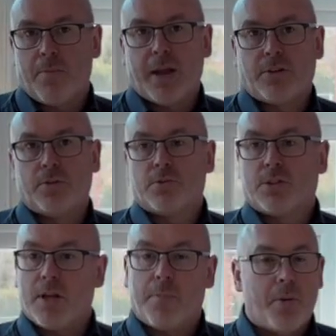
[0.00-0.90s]

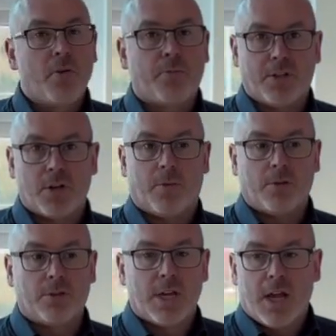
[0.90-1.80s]
bedrooms. They'll both be
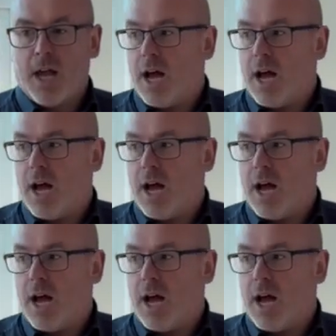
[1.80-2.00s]
doubles.